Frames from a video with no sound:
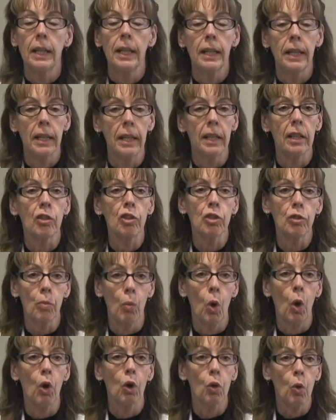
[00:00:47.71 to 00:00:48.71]
getting a
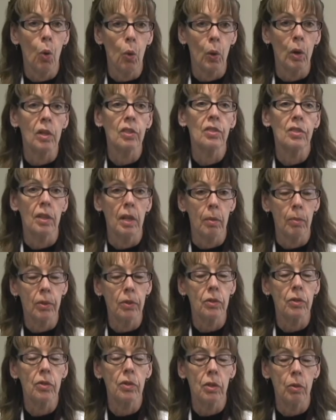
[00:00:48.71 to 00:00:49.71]
small core
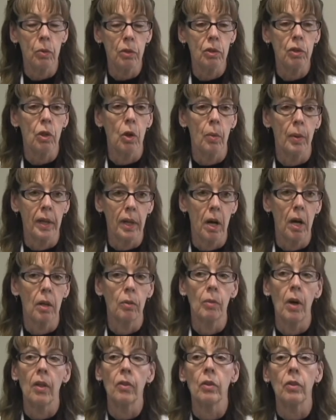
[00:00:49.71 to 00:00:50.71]
sample to see what's going
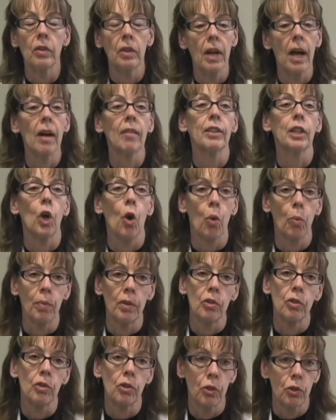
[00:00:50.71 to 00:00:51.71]
on rather than having
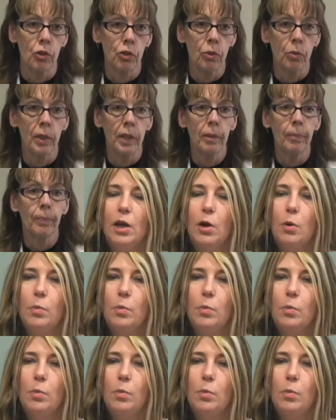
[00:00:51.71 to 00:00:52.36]
open surgery.